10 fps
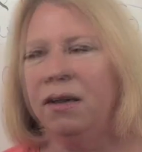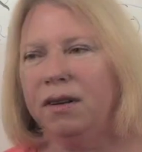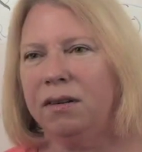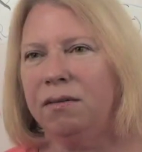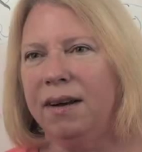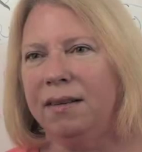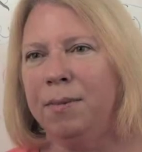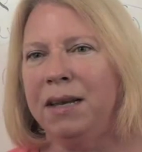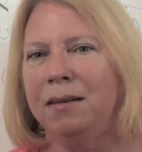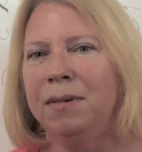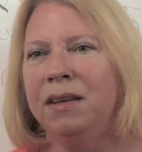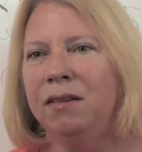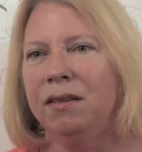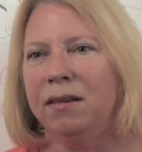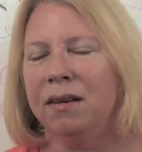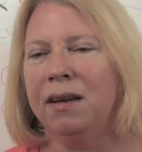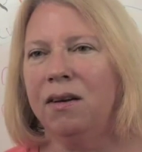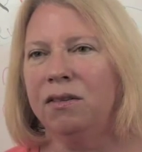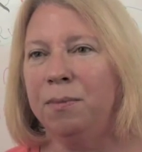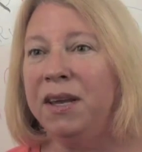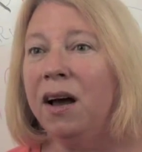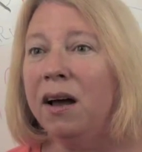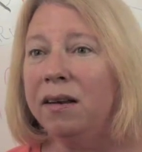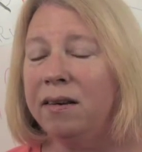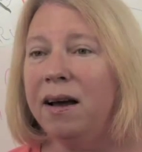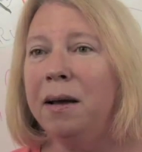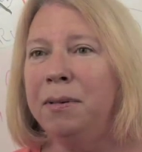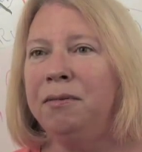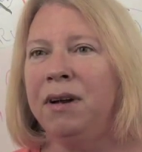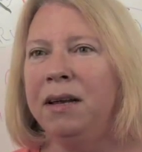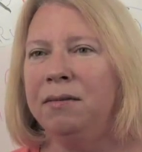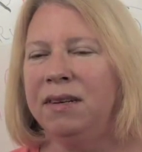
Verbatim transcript: Digital rights management usually goes beyond copyright,